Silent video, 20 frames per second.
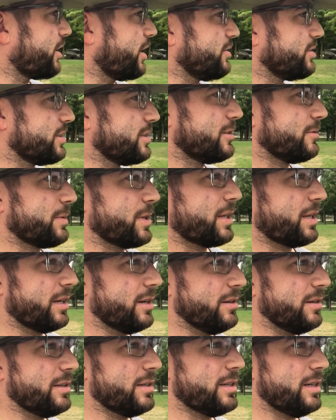fairgrounds a little
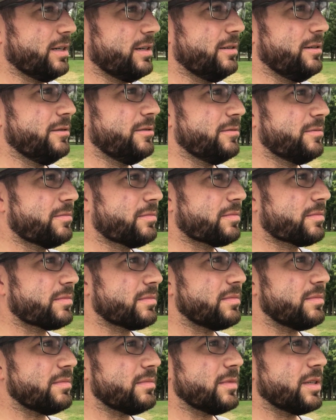bit here and
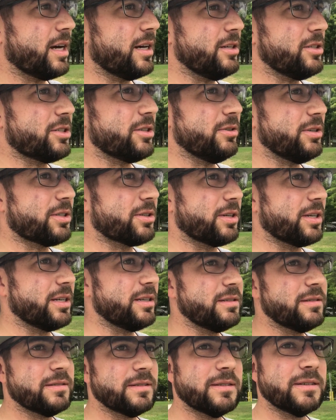kind of show it
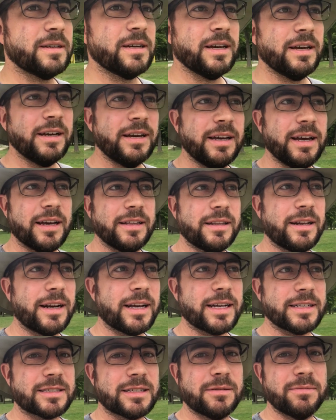to you.
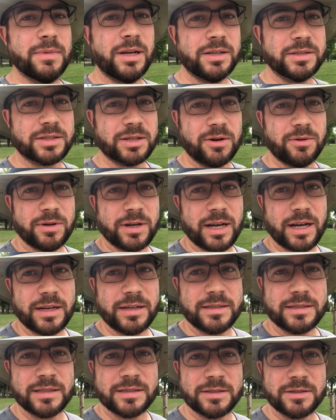And then I got something else
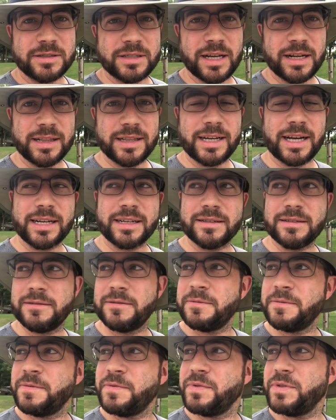going on. Since there's not a lot
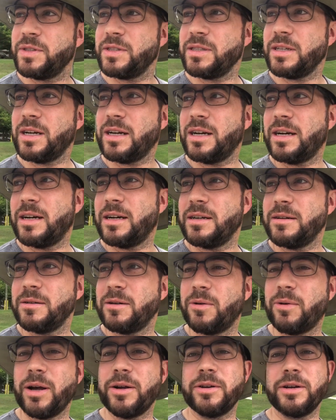
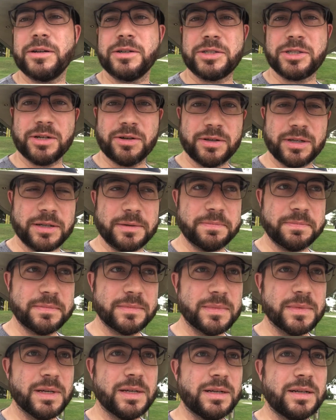around here to show
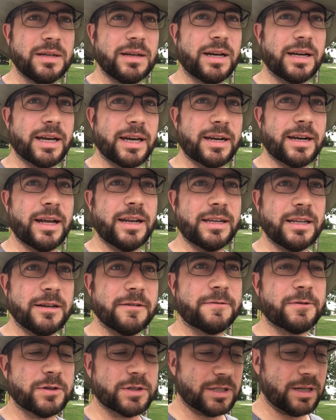you, I got an
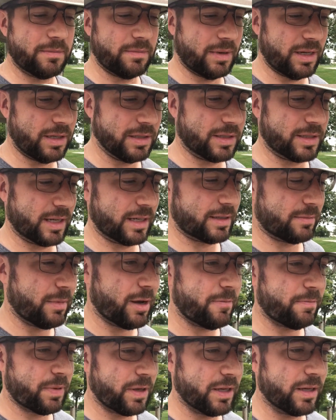idea for something else
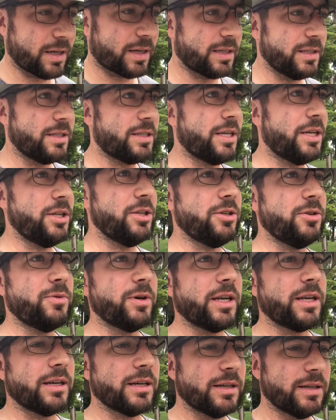that might be a
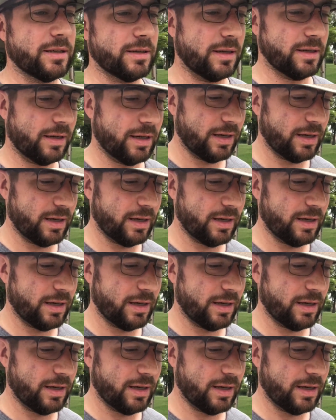continuing